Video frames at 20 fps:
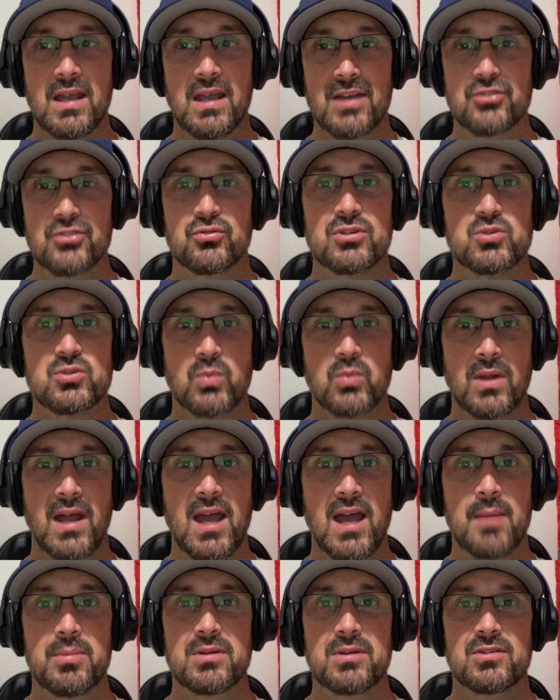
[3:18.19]
Injuries will
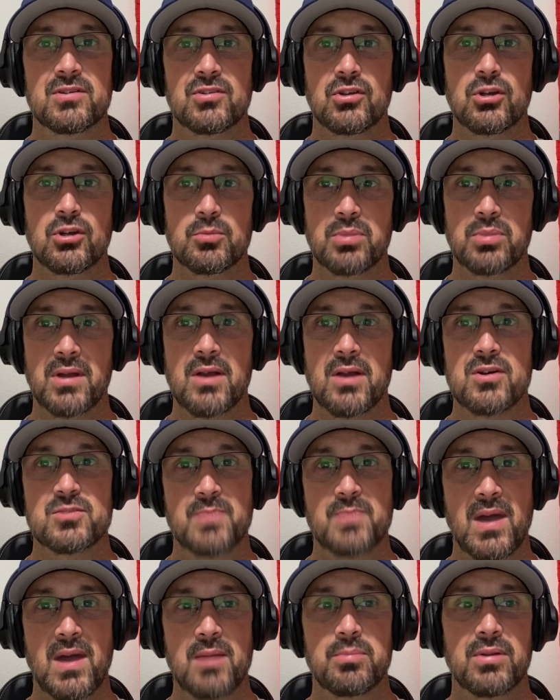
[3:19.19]
happen to good
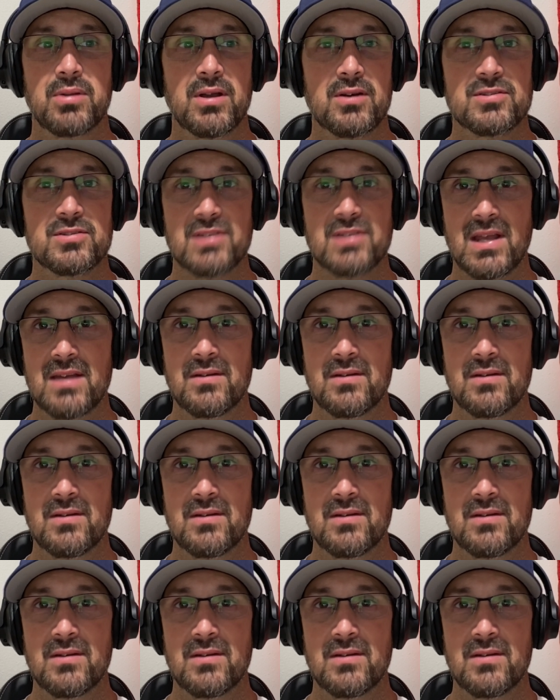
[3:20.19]
players, bad players,